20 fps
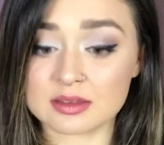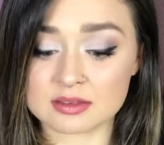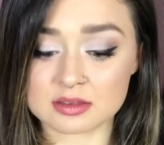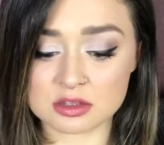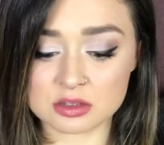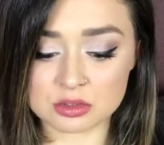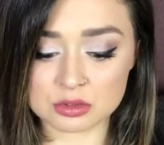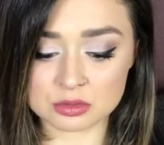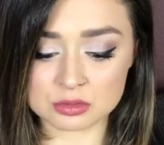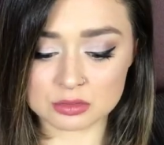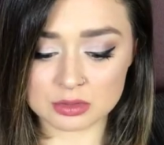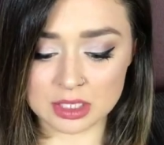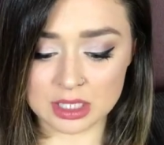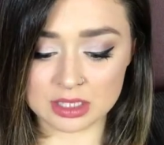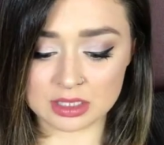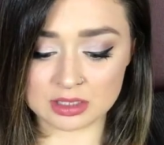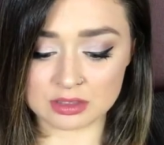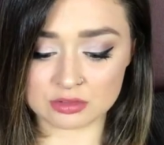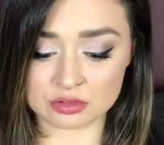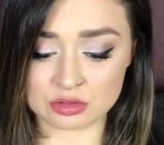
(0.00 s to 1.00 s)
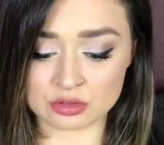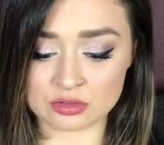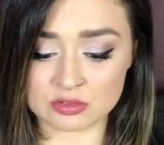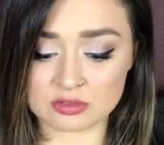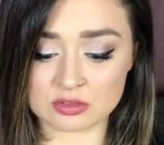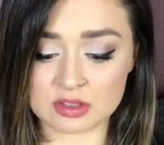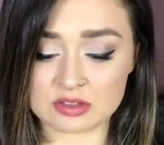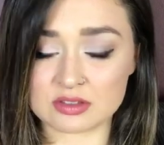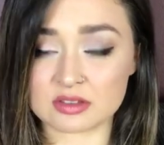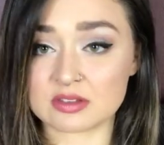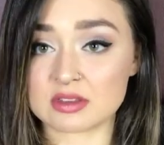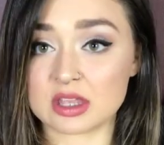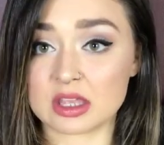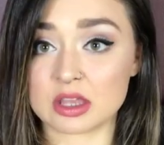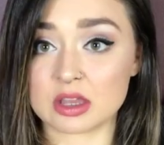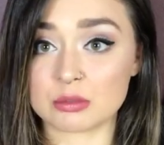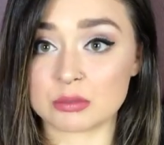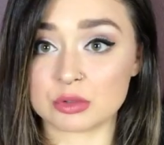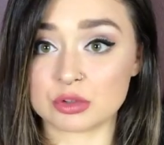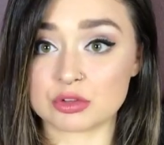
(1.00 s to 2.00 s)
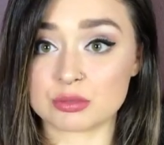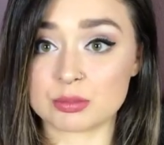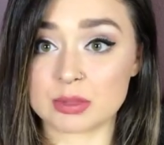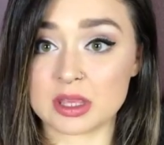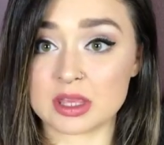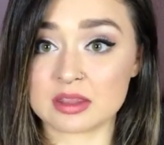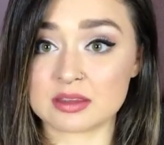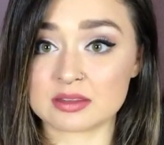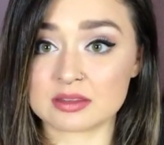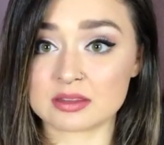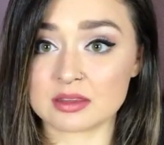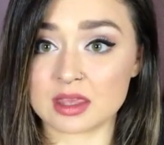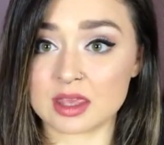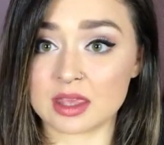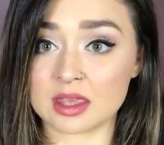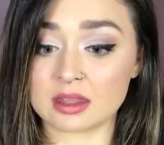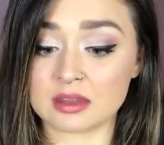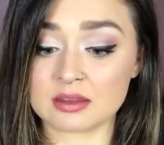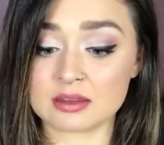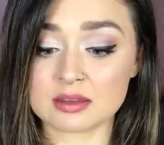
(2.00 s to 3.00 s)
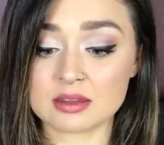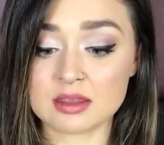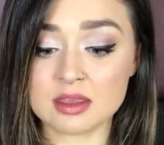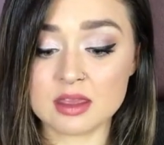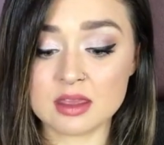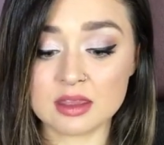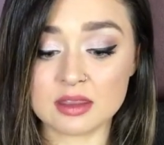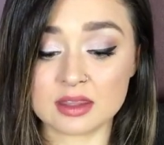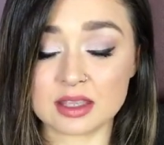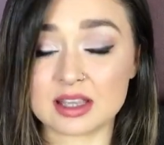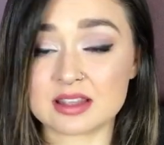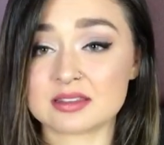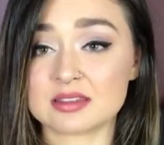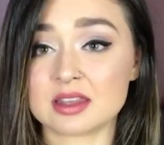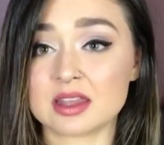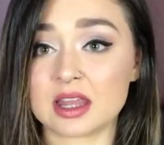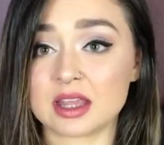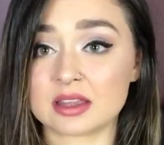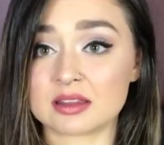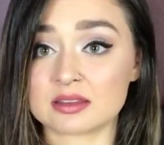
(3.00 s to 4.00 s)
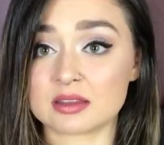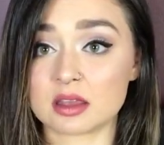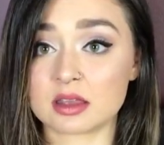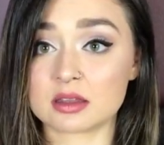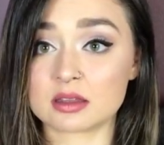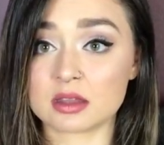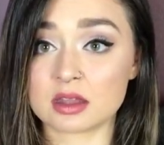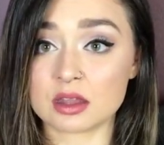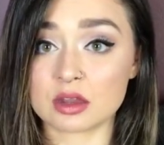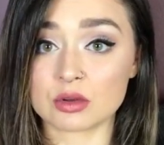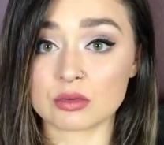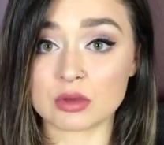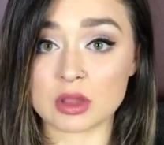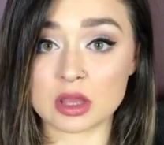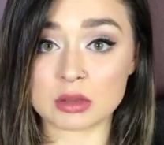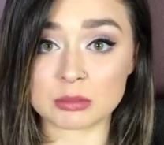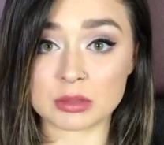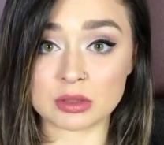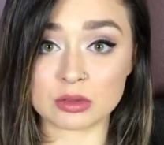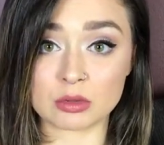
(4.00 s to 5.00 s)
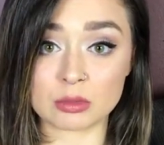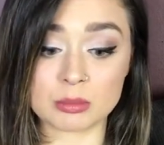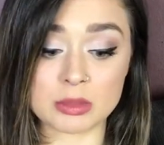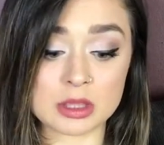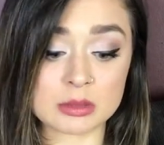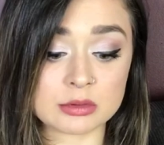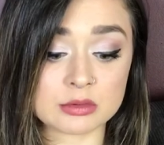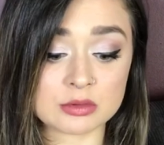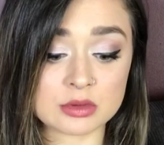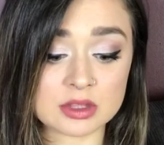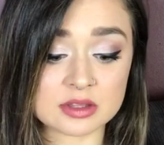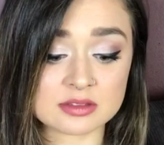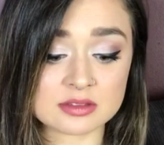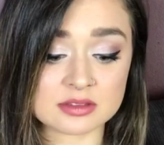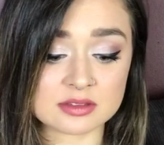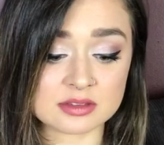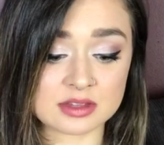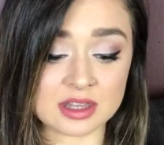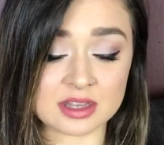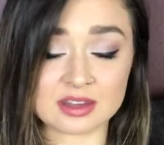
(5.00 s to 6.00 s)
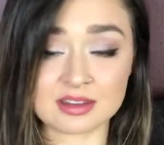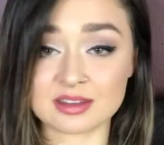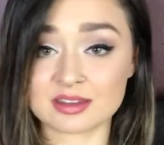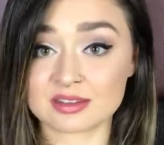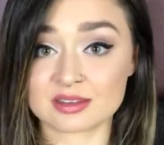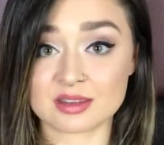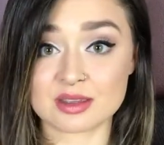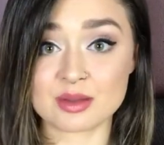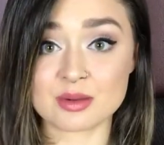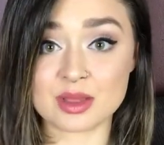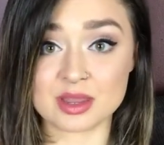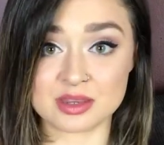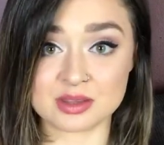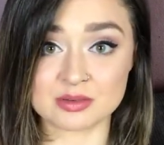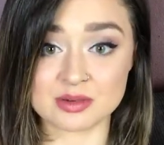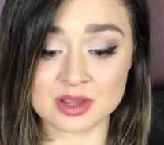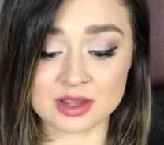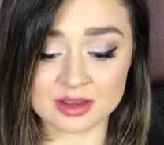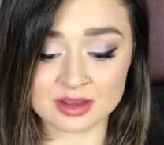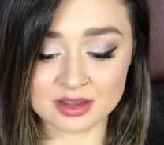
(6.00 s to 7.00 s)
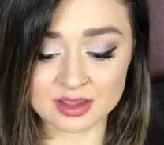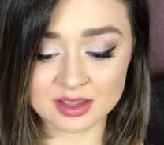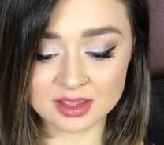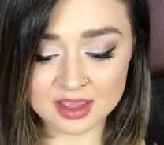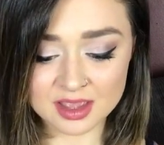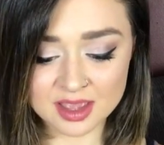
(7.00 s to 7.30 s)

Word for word: it's cute and it just doesn't take up much space, and like I said, I can tighten it around my little baby wrists and it doesn't go anywhere.